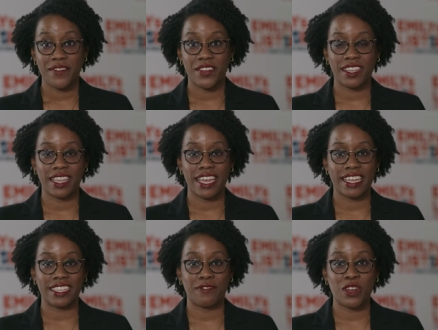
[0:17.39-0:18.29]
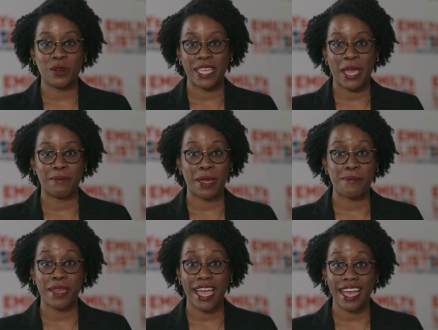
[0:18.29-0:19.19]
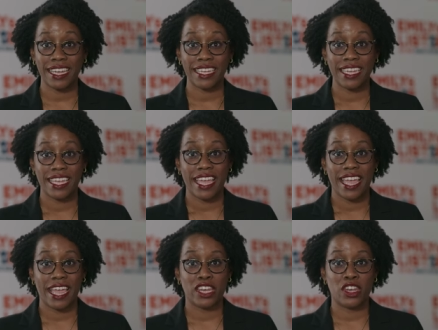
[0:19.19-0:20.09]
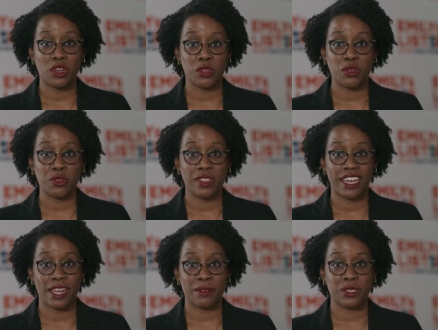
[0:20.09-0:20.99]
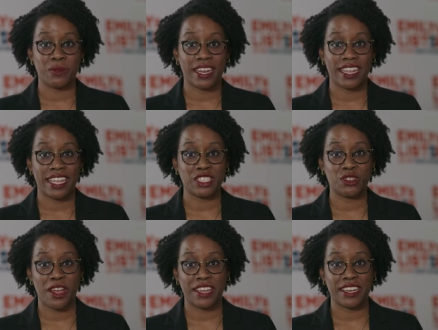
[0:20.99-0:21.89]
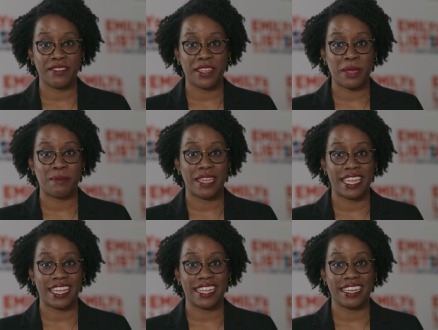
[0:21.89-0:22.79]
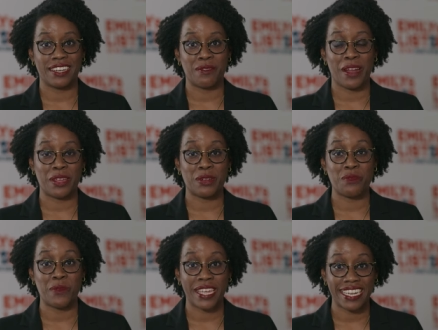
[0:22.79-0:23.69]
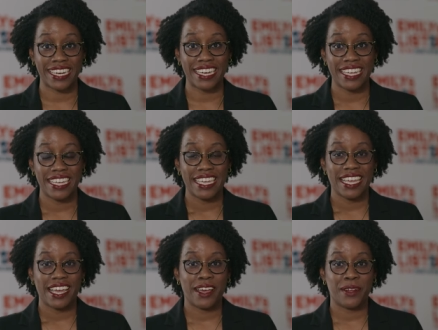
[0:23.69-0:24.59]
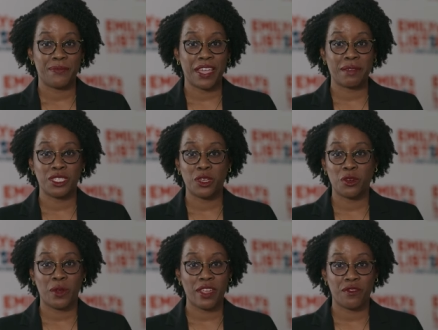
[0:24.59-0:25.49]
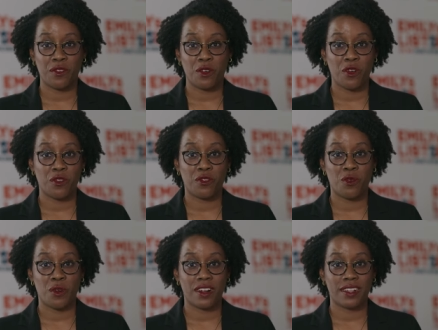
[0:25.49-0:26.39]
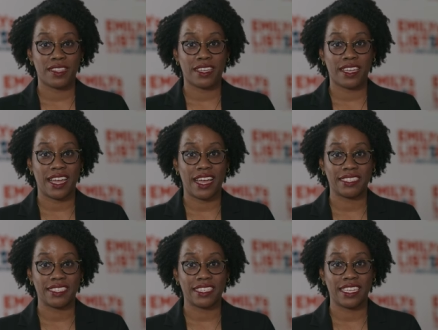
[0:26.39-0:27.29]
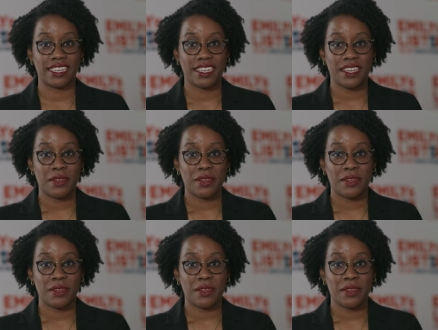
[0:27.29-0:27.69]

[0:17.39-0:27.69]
felt like folks had my back, and knew that I was running a strong enough campaign where I could win. Um, I'm so grateful for the constant